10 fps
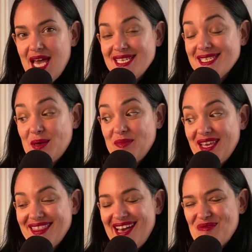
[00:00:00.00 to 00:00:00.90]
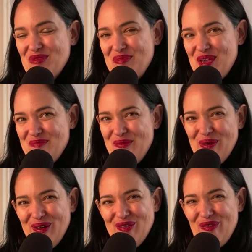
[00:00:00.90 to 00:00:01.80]
something that will be
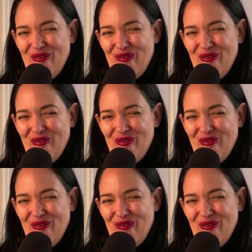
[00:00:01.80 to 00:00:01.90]
important